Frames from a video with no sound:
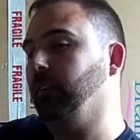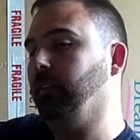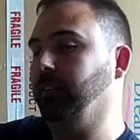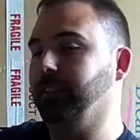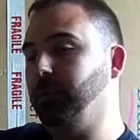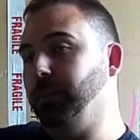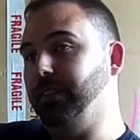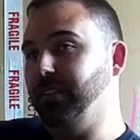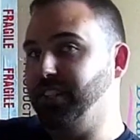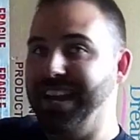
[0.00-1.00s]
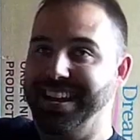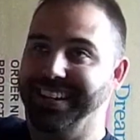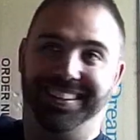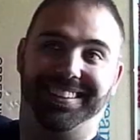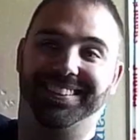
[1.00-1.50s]
You see, with the
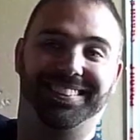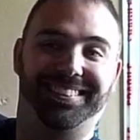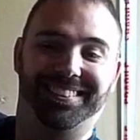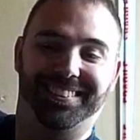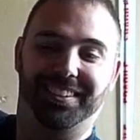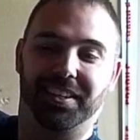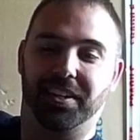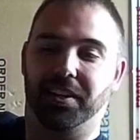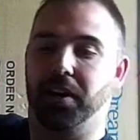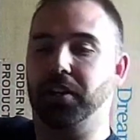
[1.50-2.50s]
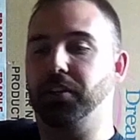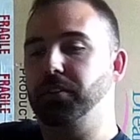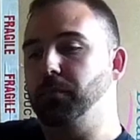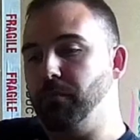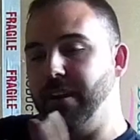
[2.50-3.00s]
Jag, I
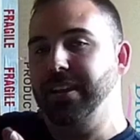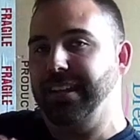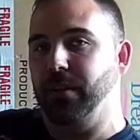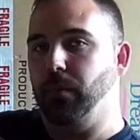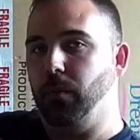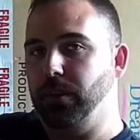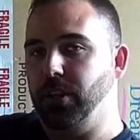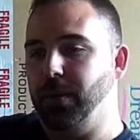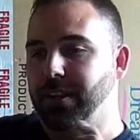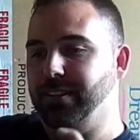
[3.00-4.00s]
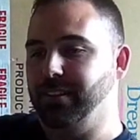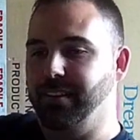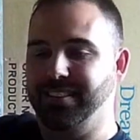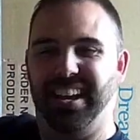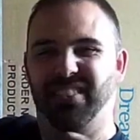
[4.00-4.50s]
can break down what we're doing into
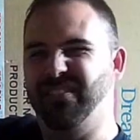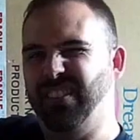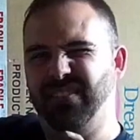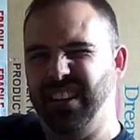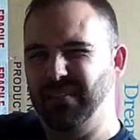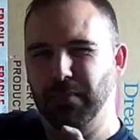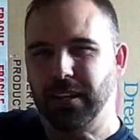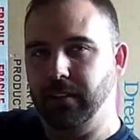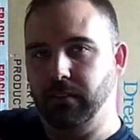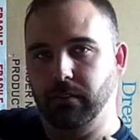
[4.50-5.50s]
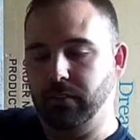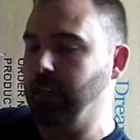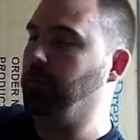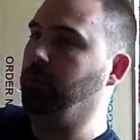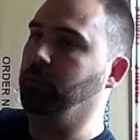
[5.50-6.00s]
like 10-15 minute
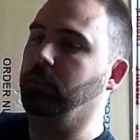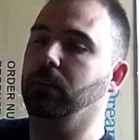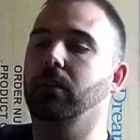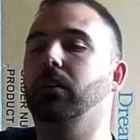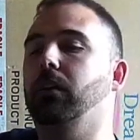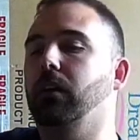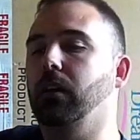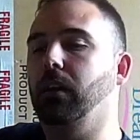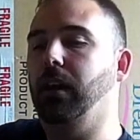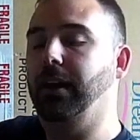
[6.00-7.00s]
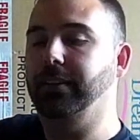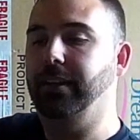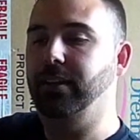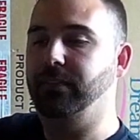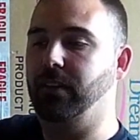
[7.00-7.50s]
segments. And then
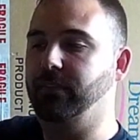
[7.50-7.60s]
if I've